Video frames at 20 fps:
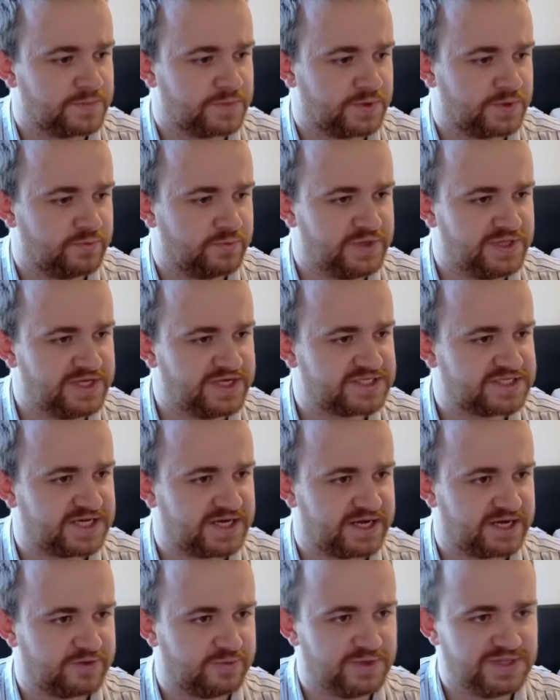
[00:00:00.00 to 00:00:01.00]
Will he
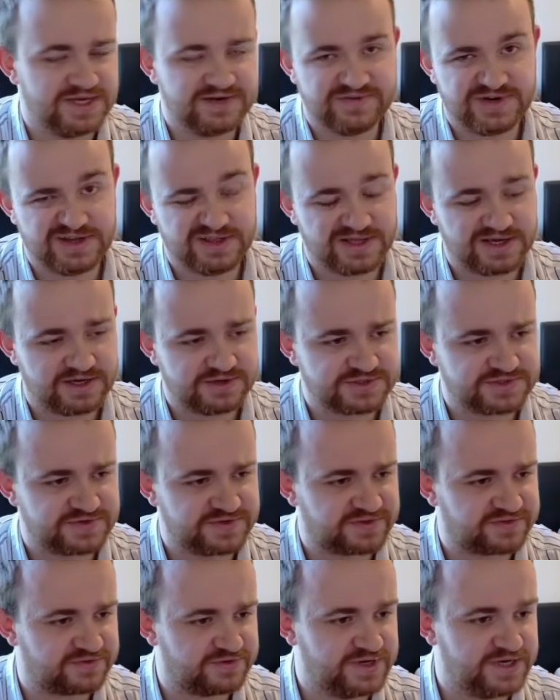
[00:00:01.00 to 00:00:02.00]
attack? Will he have anything else for
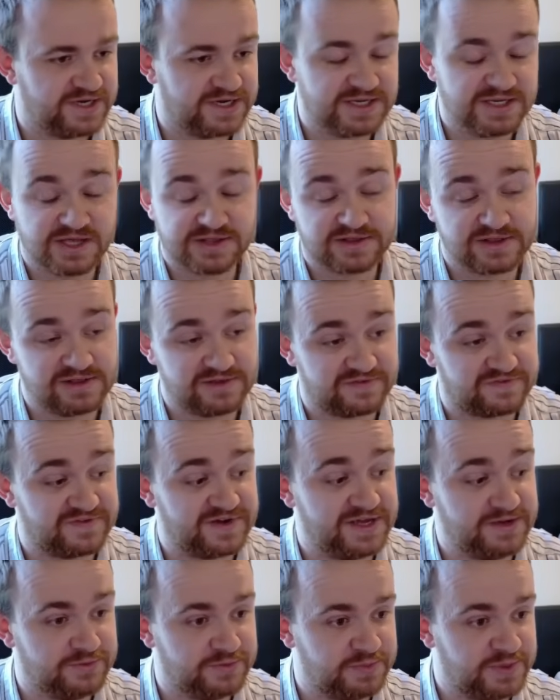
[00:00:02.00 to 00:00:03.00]
3? Another
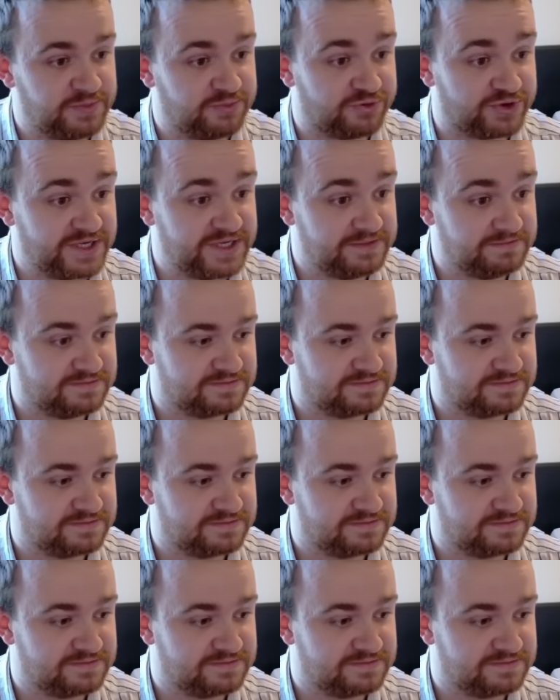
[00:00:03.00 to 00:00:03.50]
Lafitte would be pretty